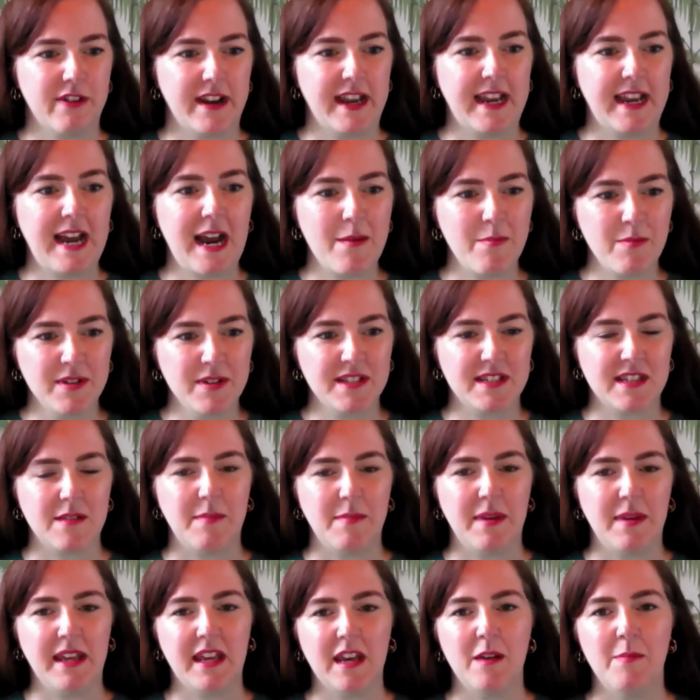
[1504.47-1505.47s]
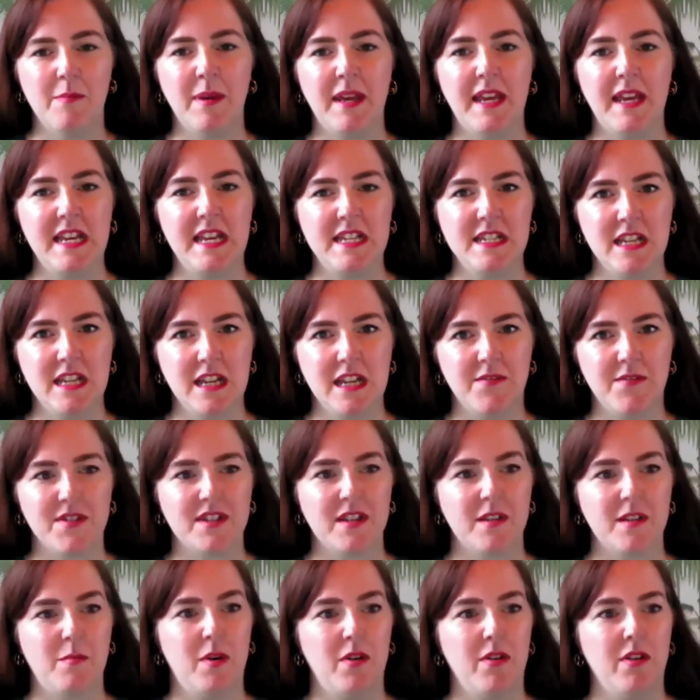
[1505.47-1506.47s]
cameras that make it a bit easier for
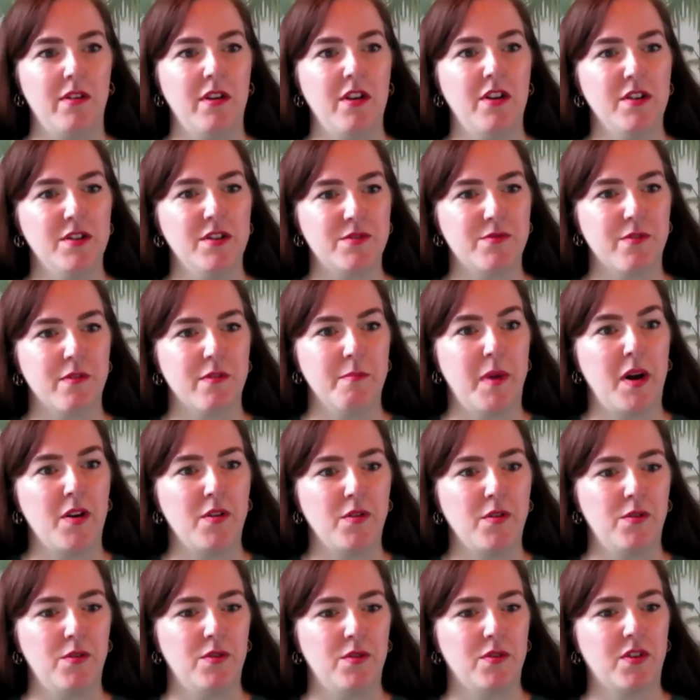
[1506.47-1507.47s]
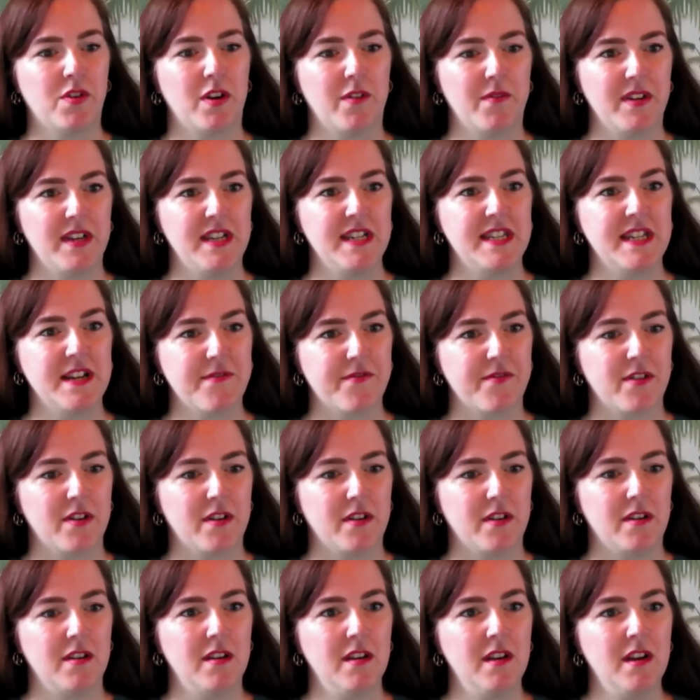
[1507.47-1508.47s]
someone who's remote or kind of in a
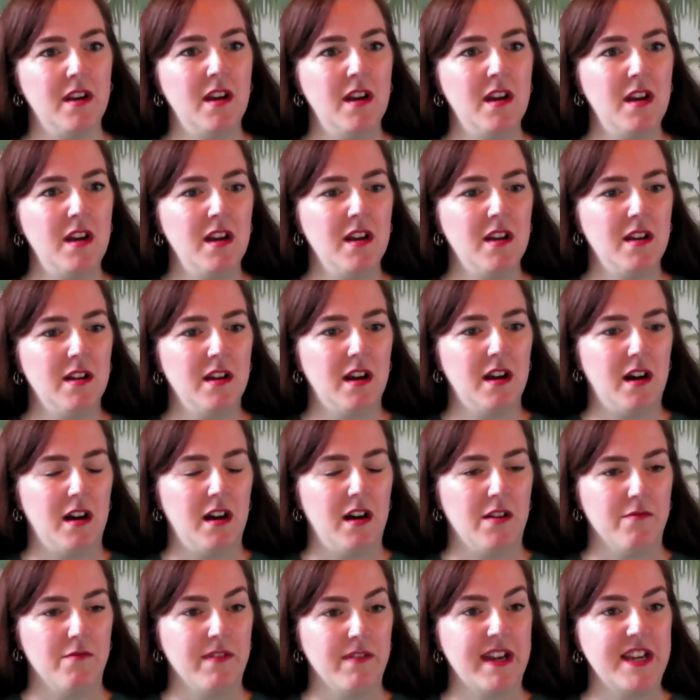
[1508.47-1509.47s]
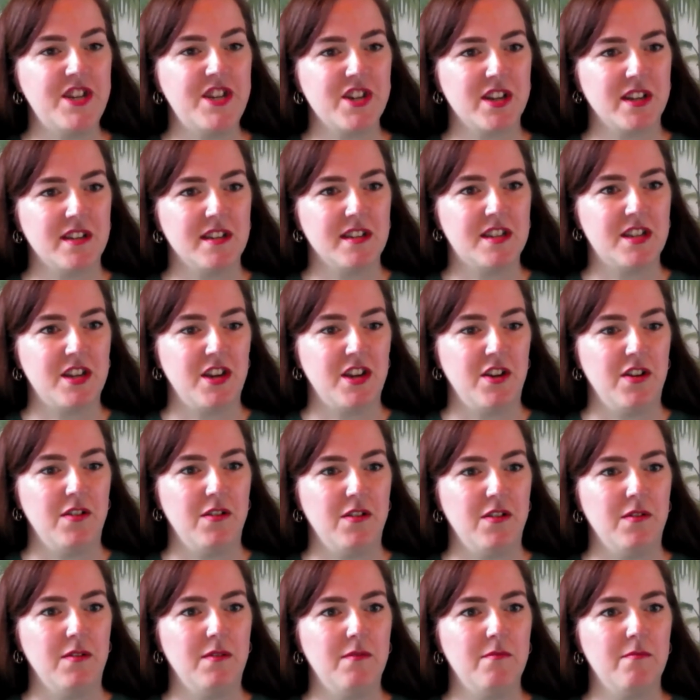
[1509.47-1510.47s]
different region
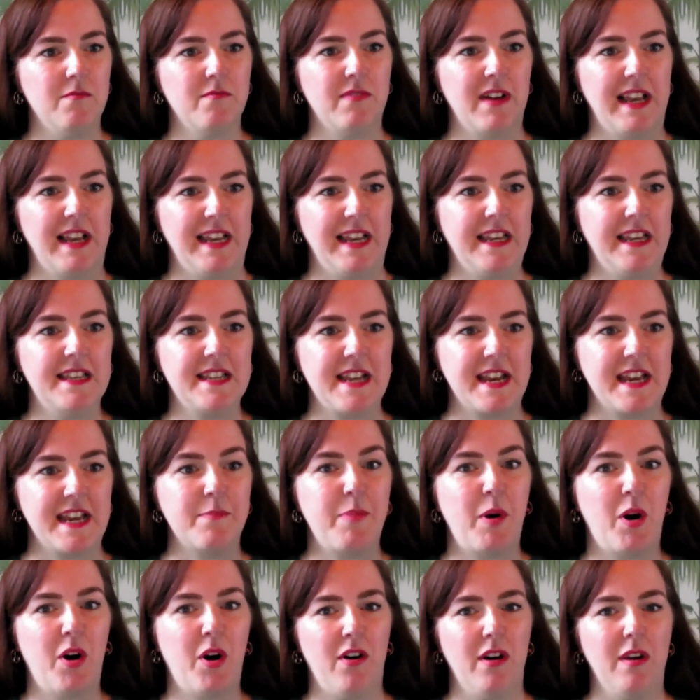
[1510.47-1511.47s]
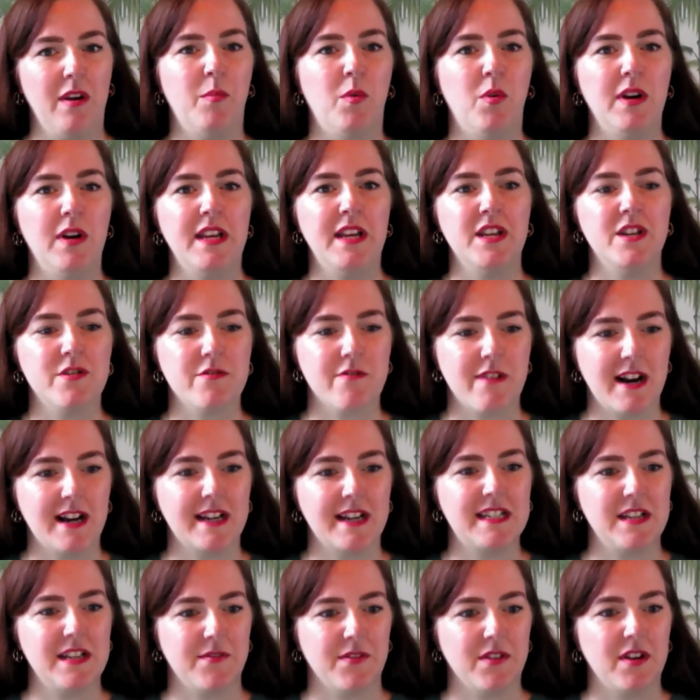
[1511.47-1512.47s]
to really take part in a more
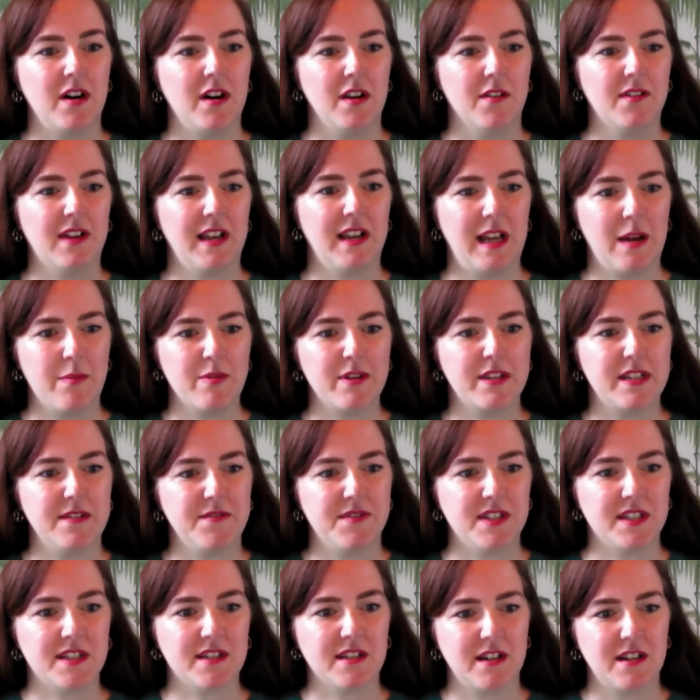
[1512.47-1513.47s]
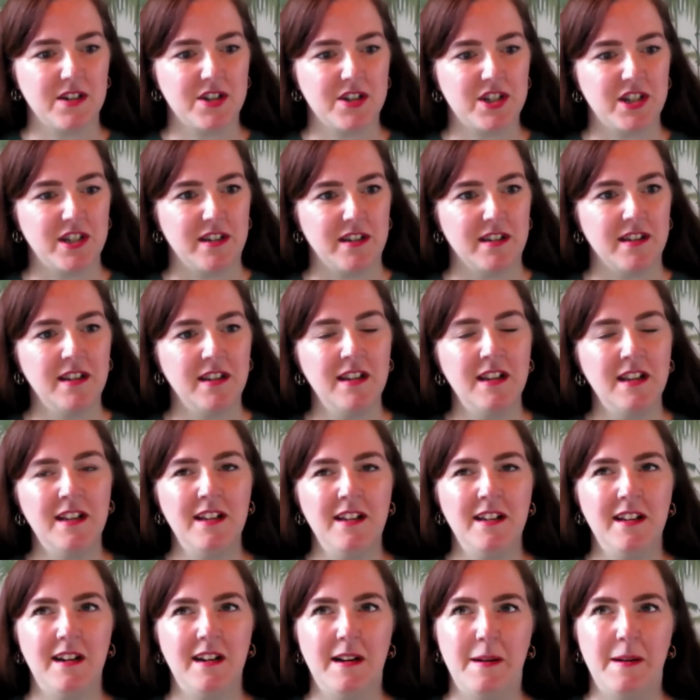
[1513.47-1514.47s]
interactive and kind of collaborative discussion.
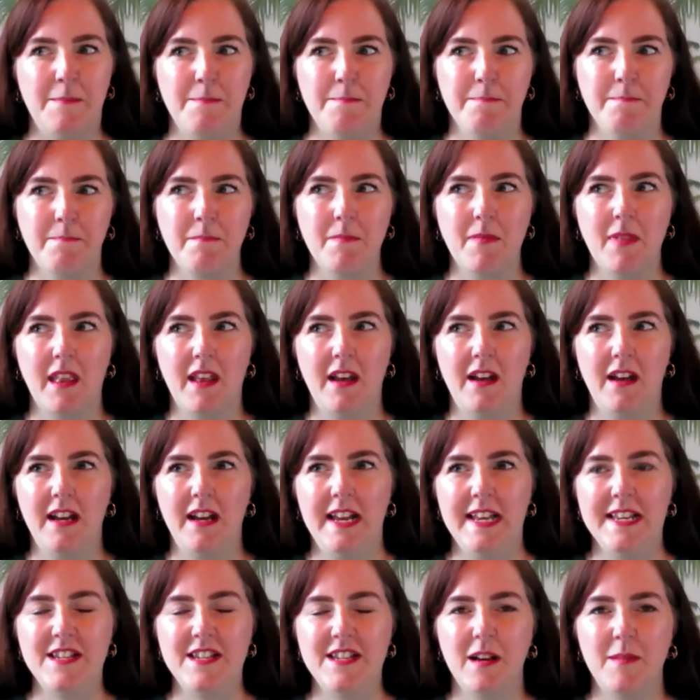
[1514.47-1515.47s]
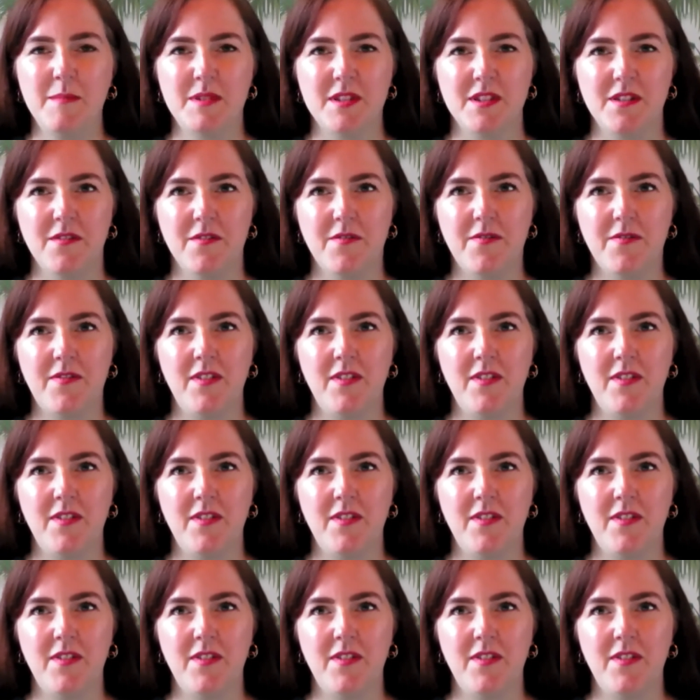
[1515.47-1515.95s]
In terms of